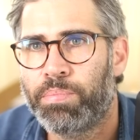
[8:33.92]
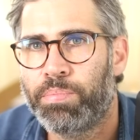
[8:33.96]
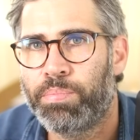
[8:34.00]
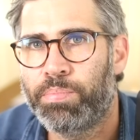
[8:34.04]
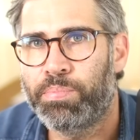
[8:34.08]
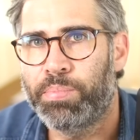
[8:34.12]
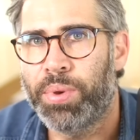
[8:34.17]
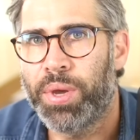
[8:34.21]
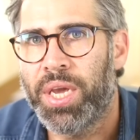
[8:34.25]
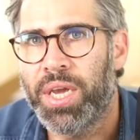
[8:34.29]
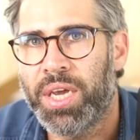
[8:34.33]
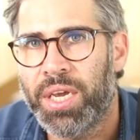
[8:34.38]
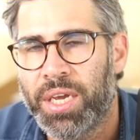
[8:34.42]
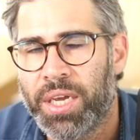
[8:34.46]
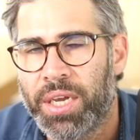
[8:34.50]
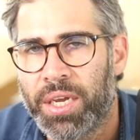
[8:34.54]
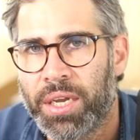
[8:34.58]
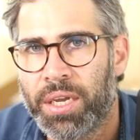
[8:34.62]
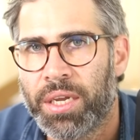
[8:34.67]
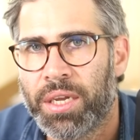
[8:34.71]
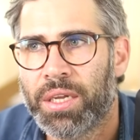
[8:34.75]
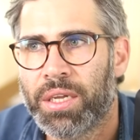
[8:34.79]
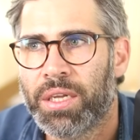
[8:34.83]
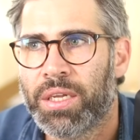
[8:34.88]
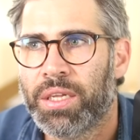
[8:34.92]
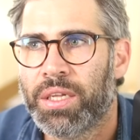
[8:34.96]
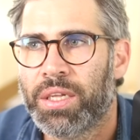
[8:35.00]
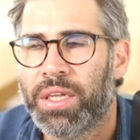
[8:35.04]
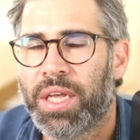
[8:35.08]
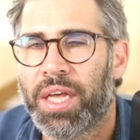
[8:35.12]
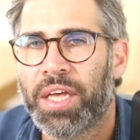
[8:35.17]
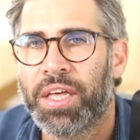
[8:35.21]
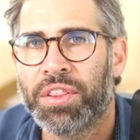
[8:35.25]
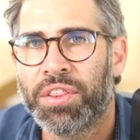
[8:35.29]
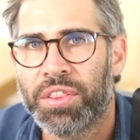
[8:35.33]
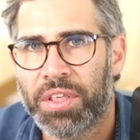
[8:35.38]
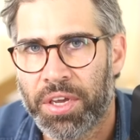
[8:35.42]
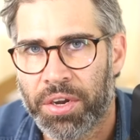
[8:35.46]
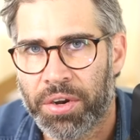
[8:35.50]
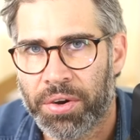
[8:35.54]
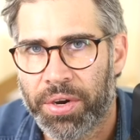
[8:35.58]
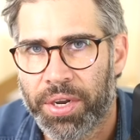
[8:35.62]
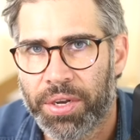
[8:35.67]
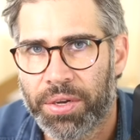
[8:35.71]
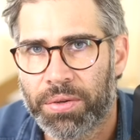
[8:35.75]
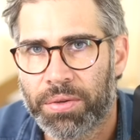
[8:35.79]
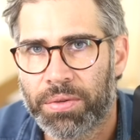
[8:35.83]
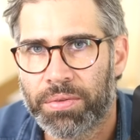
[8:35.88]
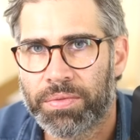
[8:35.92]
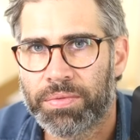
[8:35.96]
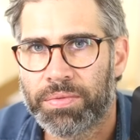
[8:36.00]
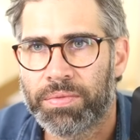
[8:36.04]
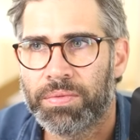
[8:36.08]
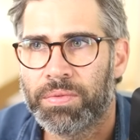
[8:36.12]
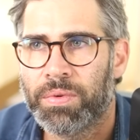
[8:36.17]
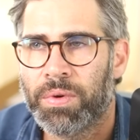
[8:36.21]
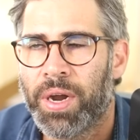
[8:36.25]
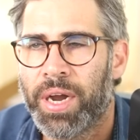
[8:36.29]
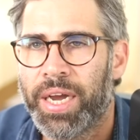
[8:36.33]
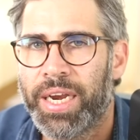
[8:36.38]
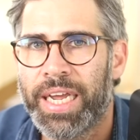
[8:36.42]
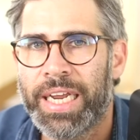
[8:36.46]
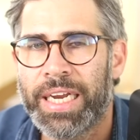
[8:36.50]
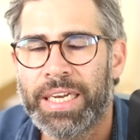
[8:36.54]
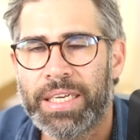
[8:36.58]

being ethereal, right?